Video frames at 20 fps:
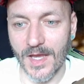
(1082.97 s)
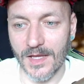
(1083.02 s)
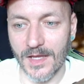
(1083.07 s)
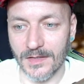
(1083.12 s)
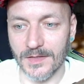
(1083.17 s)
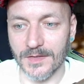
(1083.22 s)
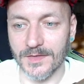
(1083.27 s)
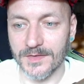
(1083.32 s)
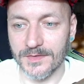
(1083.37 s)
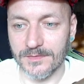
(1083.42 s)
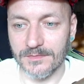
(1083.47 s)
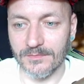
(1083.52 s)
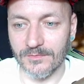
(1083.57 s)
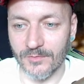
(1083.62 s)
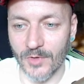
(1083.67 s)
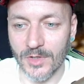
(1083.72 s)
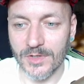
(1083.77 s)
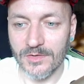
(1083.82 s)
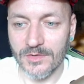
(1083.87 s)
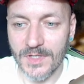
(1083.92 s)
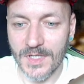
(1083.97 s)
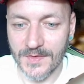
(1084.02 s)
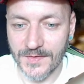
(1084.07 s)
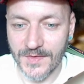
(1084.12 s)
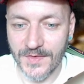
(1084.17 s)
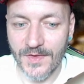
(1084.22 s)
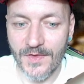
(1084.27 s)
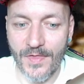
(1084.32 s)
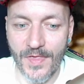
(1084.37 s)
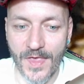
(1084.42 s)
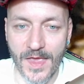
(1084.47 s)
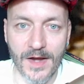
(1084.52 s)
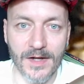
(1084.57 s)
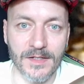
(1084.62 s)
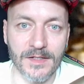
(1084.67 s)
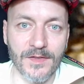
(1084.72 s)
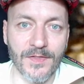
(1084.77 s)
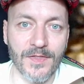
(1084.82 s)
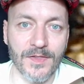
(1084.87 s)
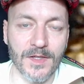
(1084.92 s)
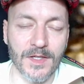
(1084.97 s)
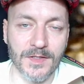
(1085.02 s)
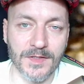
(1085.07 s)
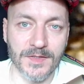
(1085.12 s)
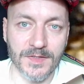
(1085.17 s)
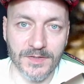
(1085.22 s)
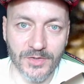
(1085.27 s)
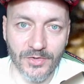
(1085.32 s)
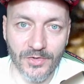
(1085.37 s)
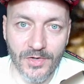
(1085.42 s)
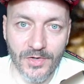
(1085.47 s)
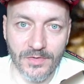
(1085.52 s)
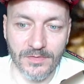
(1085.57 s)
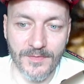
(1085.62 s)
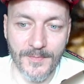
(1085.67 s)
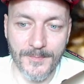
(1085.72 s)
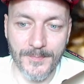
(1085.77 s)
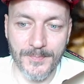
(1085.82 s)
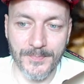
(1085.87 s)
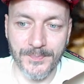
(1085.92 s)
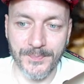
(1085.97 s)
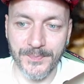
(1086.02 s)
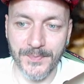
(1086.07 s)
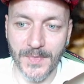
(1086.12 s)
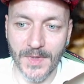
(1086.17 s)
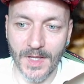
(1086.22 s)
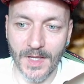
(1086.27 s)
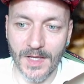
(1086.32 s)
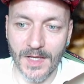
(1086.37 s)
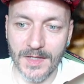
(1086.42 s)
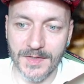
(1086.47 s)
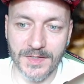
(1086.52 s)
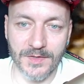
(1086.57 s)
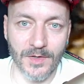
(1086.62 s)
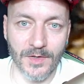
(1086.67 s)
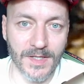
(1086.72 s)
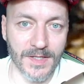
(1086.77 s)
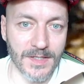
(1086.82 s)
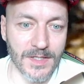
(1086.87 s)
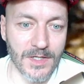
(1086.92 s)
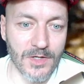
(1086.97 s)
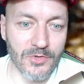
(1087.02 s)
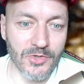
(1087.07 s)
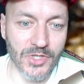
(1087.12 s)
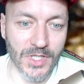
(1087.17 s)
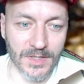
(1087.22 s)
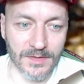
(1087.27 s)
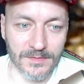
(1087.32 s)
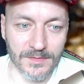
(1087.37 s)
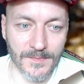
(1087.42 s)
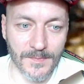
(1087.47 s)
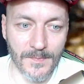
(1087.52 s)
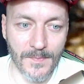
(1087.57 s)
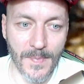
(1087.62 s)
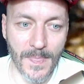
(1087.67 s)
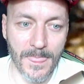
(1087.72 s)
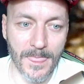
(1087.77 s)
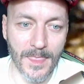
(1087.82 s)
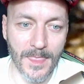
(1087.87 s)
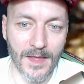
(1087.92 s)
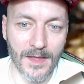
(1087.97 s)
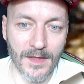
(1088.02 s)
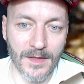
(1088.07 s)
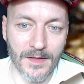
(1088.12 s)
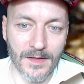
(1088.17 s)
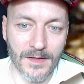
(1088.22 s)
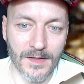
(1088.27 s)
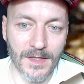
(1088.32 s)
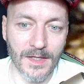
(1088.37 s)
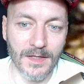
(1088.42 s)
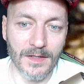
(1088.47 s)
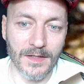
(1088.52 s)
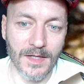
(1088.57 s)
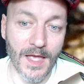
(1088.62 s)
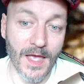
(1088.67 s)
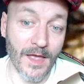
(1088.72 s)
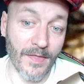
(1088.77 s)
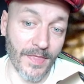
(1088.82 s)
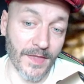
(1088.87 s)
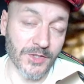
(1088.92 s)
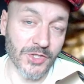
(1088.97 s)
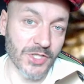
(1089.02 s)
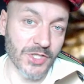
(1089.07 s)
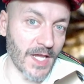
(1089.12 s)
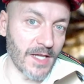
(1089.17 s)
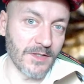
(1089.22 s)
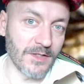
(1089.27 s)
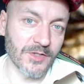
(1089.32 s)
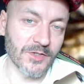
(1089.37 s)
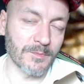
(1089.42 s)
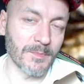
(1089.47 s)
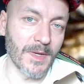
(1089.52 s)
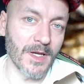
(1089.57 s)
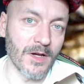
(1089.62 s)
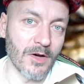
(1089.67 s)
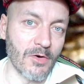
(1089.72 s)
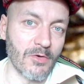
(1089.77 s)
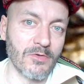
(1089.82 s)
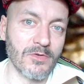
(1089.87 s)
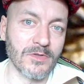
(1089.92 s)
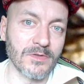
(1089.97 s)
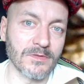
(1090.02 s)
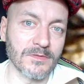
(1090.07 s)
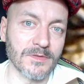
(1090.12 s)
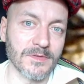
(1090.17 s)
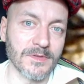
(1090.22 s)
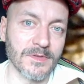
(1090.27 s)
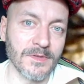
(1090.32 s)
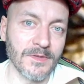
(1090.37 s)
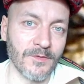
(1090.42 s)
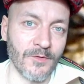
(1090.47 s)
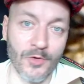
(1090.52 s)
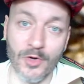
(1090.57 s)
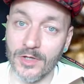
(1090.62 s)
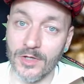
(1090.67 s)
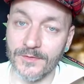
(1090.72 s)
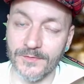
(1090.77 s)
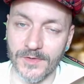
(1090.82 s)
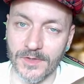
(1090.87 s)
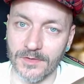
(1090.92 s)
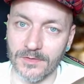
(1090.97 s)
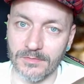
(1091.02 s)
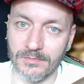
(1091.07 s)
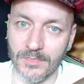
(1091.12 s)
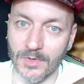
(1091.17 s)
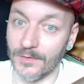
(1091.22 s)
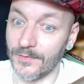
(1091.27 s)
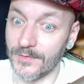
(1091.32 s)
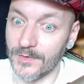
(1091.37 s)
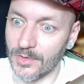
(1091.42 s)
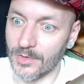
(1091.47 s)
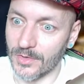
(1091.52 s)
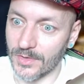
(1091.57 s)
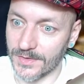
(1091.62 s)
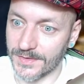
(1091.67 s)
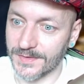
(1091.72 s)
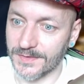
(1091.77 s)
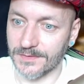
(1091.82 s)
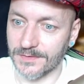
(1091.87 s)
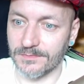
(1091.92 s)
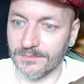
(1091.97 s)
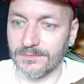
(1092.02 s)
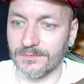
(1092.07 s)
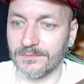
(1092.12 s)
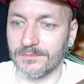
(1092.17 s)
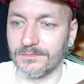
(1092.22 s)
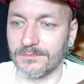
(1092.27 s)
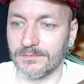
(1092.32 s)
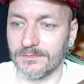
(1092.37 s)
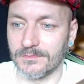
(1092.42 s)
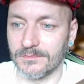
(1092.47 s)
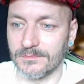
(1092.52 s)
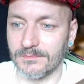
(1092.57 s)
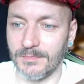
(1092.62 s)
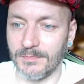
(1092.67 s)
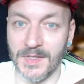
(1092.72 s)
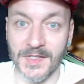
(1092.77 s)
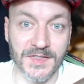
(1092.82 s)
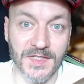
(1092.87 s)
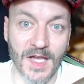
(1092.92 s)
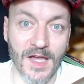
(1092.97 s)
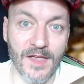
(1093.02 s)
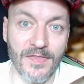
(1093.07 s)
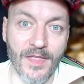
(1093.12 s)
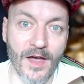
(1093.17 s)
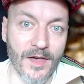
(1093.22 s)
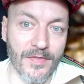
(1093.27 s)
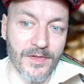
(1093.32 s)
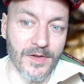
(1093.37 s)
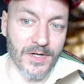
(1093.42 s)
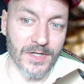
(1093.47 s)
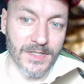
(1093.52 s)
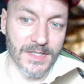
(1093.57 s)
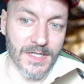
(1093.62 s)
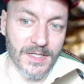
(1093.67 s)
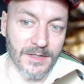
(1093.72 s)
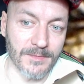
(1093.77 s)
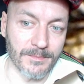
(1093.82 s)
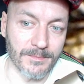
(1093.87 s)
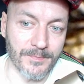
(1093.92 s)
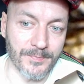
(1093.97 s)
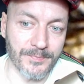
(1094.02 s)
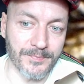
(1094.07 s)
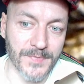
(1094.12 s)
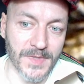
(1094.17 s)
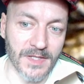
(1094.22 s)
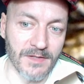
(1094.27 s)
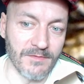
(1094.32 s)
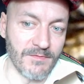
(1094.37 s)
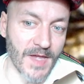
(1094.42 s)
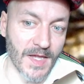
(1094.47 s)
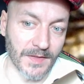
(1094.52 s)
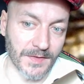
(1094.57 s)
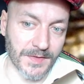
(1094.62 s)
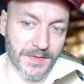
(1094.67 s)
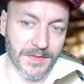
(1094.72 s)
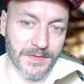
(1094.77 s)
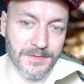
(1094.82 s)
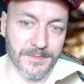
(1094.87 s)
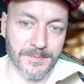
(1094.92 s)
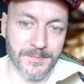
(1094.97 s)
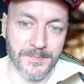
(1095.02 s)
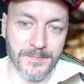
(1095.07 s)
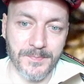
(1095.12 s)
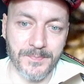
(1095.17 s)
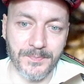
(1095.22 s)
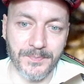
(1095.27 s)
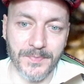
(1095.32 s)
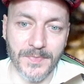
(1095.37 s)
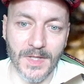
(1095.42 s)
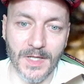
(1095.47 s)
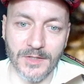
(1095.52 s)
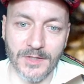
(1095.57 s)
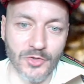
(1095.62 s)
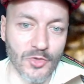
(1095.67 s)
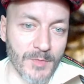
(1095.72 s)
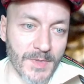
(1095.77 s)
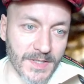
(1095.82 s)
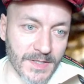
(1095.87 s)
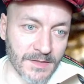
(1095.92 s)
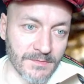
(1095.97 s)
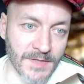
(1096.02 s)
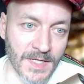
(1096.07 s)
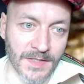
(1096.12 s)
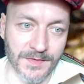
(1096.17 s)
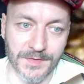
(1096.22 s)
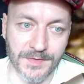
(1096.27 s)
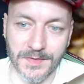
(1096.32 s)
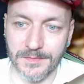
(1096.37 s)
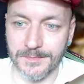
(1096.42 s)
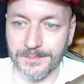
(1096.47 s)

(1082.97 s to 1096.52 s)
it's what you can see there, it's true. It's not an illusion. And that changed my whole worldview, of course, beside other events, human events.